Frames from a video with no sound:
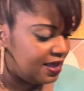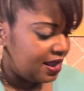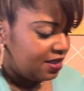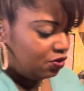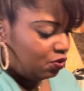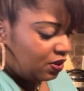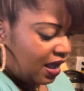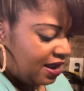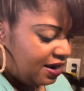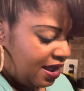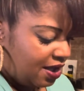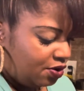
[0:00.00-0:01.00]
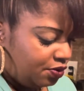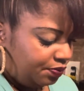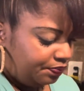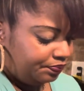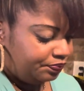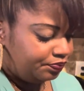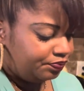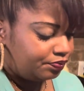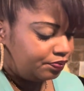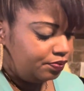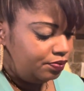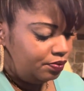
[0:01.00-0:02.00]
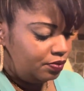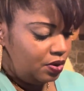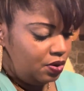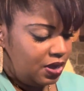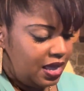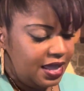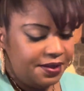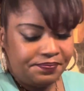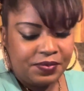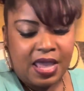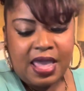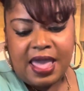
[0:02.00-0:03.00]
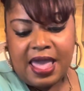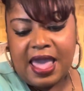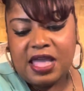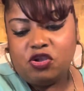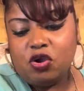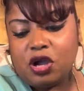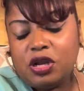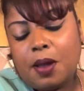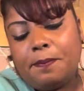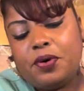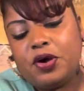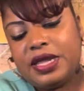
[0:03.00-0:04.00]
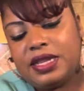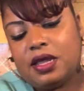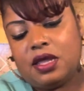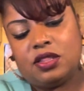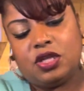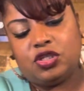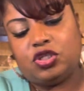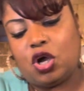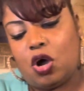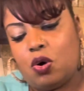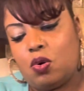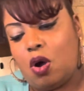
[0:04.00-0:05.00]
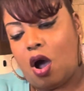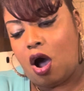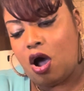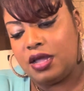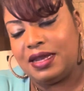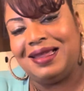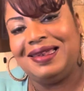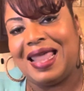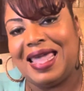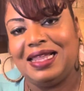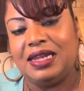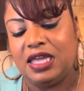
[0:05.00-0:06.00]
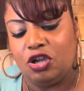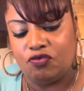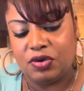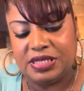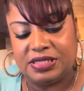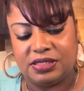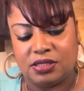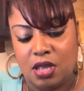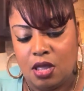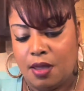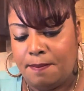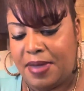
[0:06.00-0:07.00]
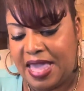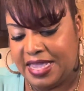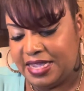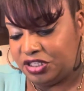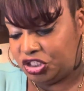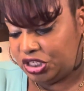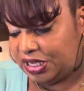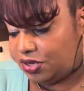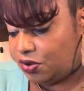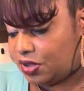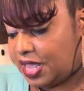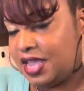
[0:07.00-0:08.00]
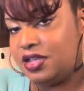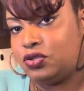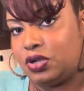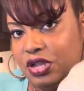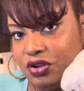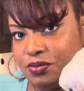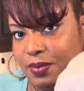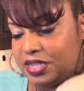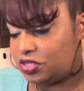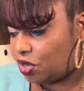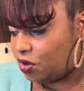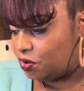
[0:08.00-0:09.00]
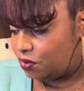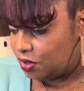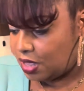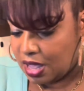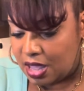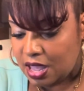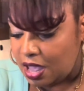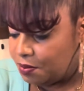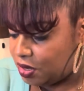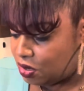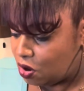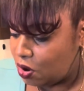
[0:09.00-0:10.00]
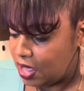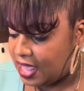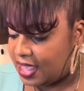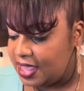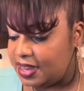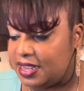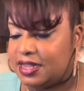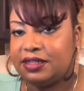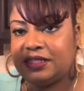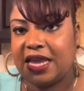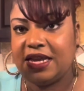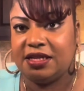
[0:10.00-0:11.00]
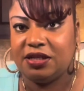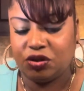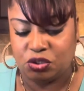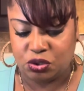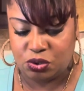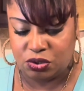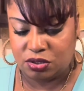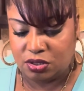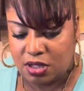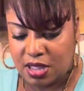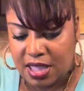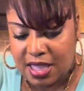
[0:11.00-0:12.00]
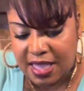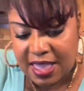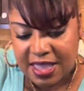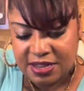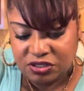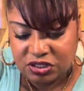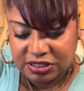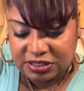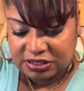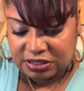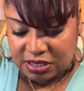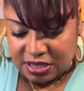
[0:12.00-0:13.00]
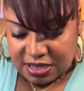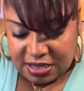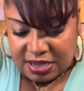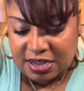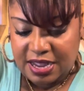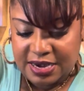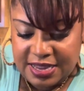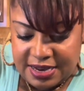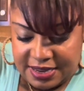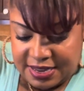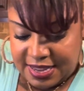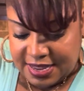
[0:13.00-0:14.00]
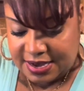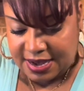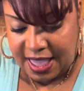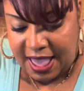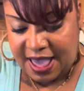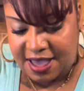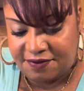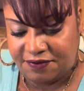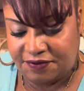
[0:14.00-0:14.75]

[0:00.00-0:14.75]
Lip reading: and do that now. Okay, and you're gonna put the dough on a lightly greased baking sheet. Okay, so here's my dough. I'm gonna go ahead and take this tool and just cut it in half.